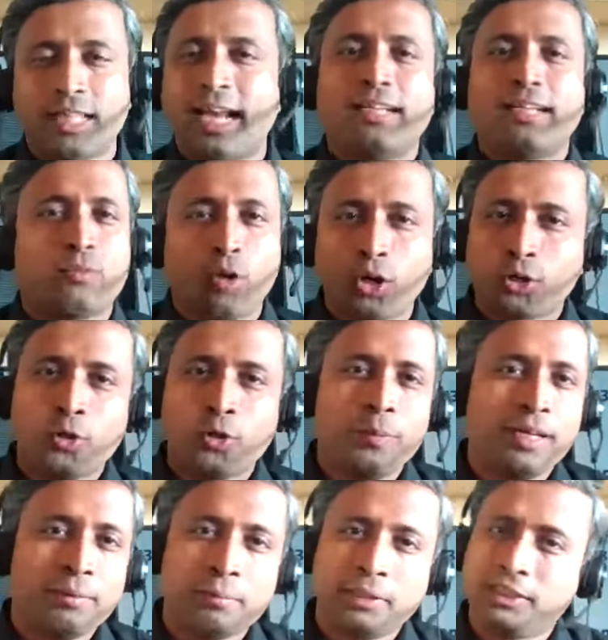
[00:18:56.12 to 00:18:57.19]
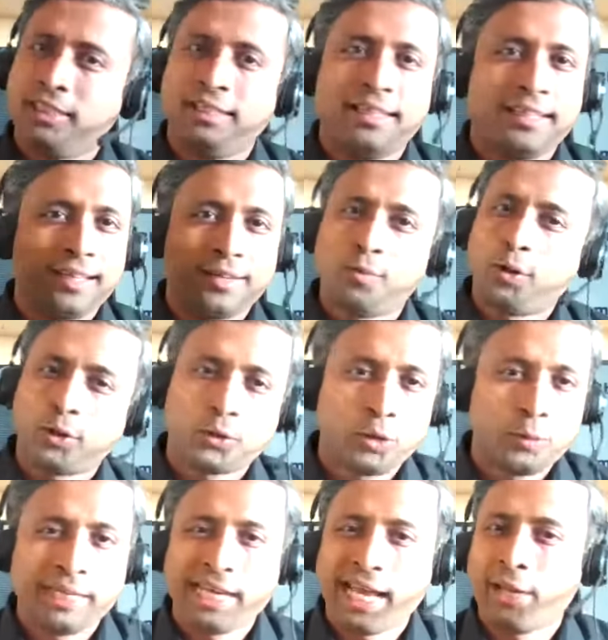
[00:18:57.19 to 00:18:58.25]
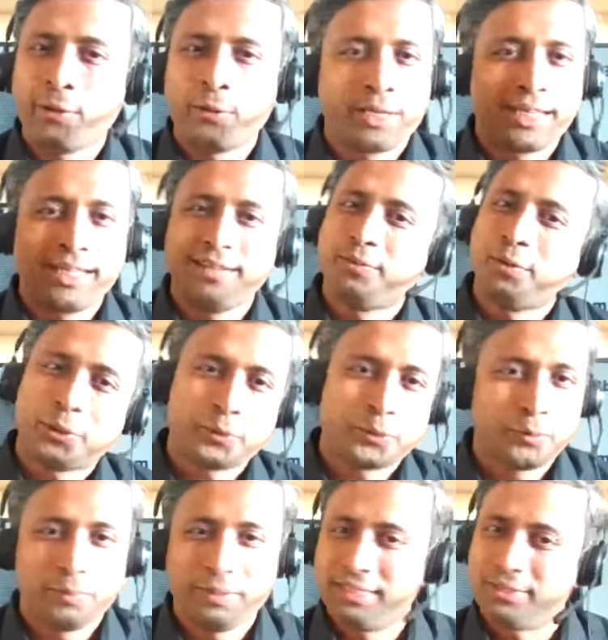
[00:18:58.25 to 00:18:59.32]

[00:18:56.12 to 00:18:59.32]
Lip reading: That what could be in machine learning, what could be in IoT, what could